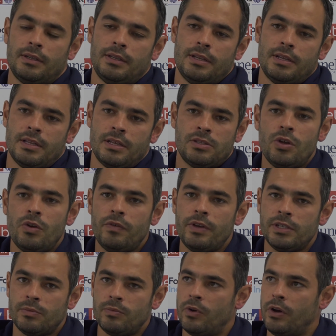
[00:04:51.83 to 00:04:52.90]
there's no
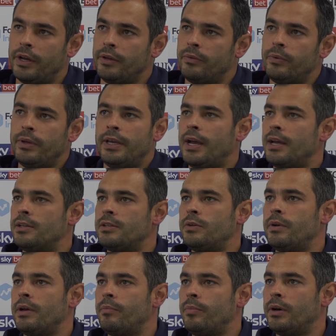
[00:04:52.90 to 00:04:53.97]
reason why we can't
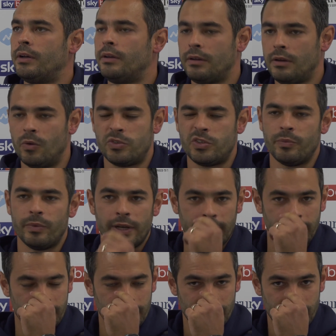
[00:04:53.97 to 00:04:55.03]
do it. But
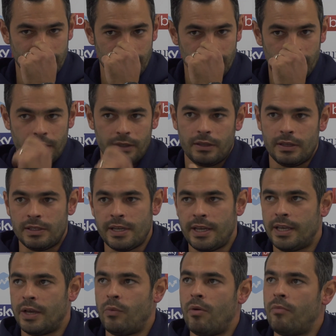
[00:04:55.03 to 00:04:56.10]
ultimately, you
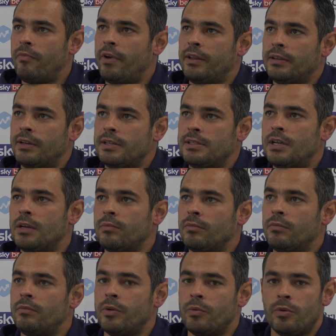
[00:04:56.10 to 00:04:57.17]
take it one round at a
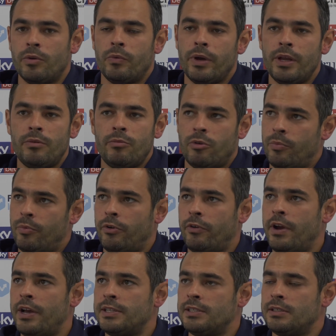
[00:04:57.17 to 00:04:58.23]
time. We want to win. We want to
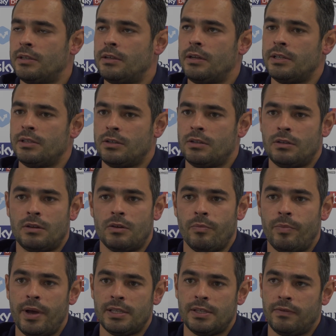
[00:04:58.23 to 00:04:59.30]
progress. It's a
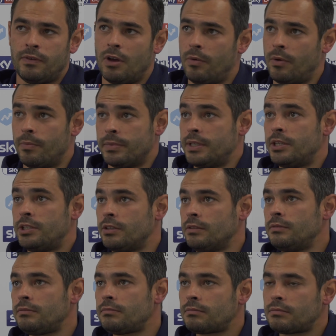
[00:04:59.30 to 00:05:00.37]
competitive cup
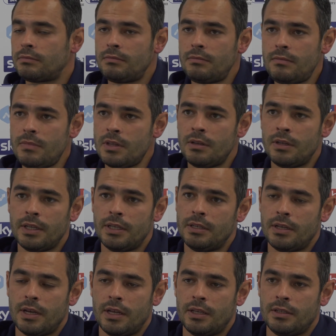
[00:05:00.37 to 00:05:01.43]
competition.
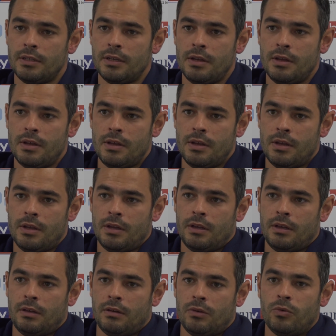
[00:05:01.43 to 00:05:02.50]
And
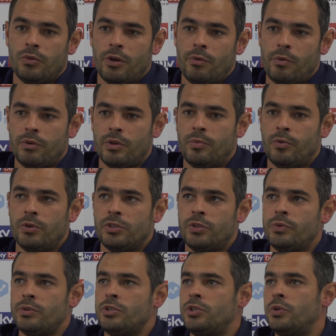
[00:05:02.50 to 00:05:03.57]
although we want the boys
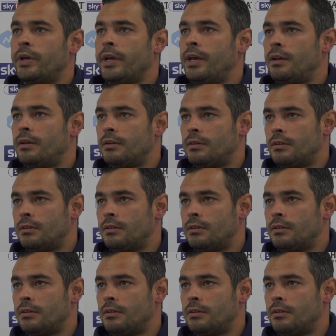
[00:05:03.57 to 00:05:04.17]
to enjoy it,